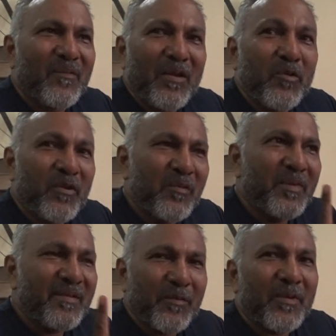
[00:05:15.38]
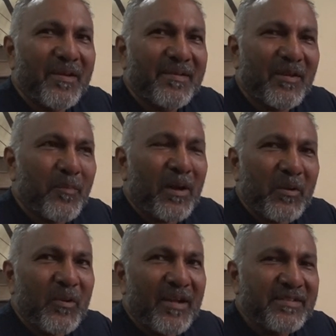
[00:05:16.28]
Well, you will be surprised that
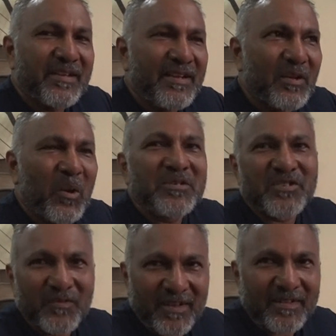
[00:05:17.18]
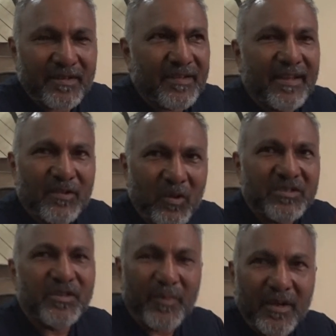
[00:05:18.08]
Bhadra actually launched faces. He has
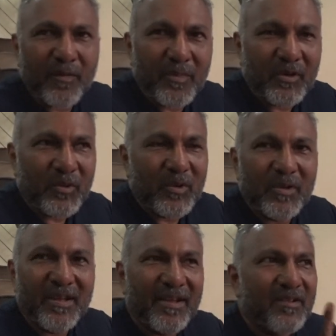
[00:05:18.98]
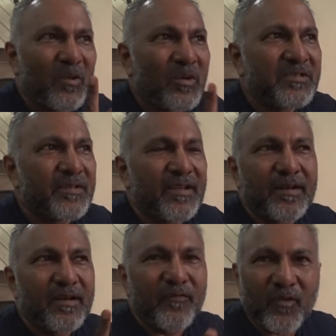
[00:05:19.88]
launched Deepika Padukone. He has launched the
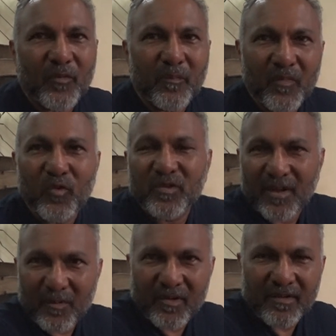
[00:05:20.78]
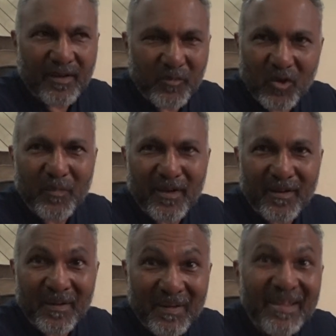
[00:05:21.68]
girl from who's Slumdog
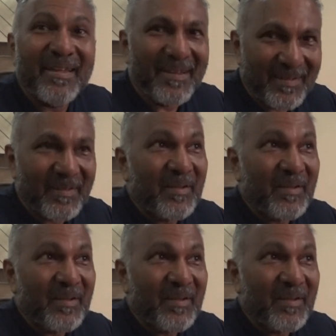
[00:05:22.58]
Millionaire. He's...